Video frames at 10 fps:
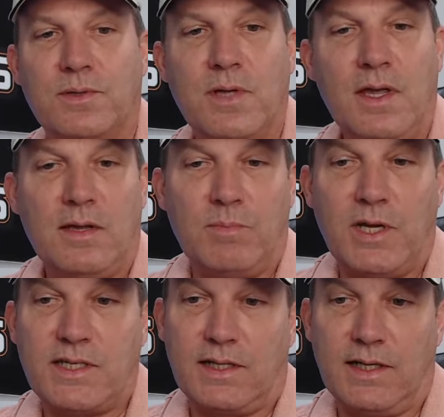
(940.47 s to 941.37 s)
So
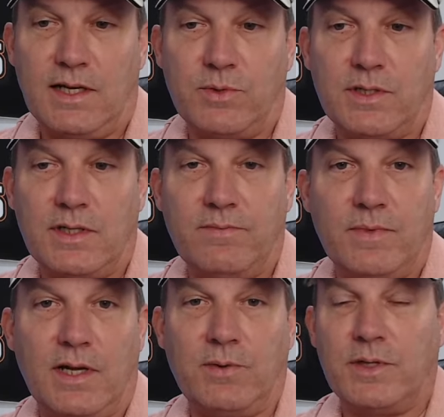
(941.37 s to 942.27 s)
basically, I would
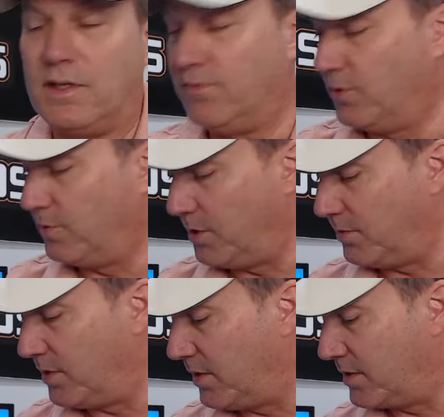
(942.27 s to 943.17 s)
need
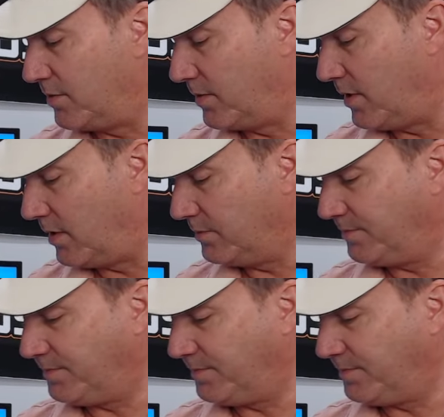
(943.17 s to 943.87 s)
voltmeter readings on that.